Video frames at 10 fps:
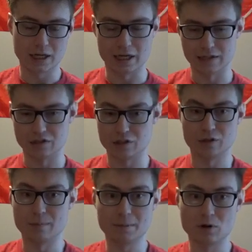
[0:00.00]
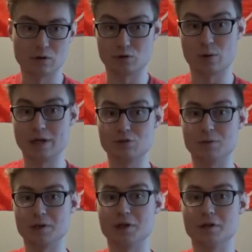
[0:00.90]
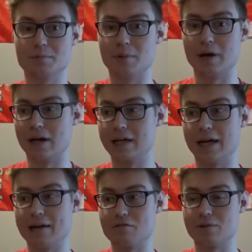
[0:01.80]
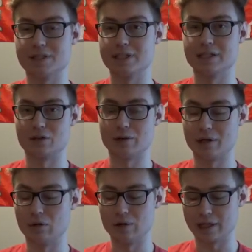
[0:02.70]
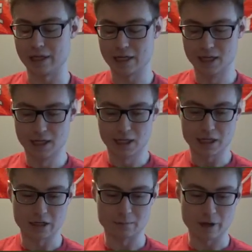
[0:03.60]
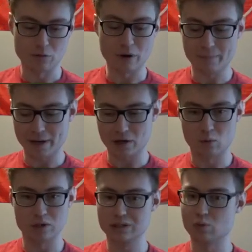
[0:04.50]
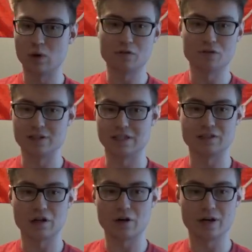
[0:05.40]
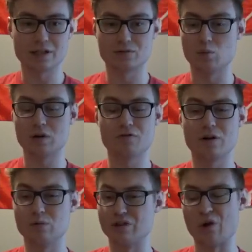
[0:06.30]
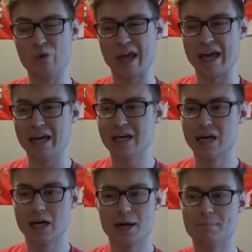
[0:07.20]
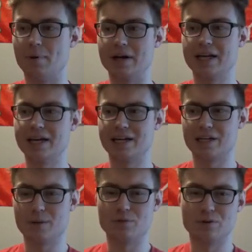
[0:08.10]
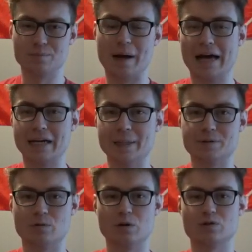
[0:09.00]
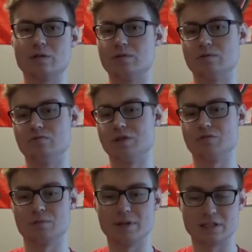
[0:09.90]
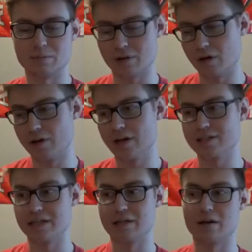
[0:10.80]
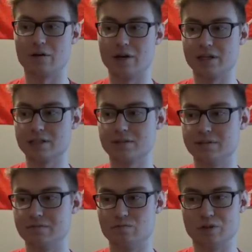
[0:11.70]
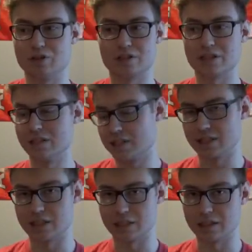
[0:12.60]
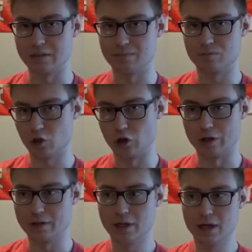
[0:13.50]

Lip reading: And maybe Courtois is really good, but again, I haven't really seen a great goalie yet. At right back was Juanfran/Arias. Juanfran was okay, but he had a couple bad games in a row, so I would just replace him with Arias, and Arias was just consistently good.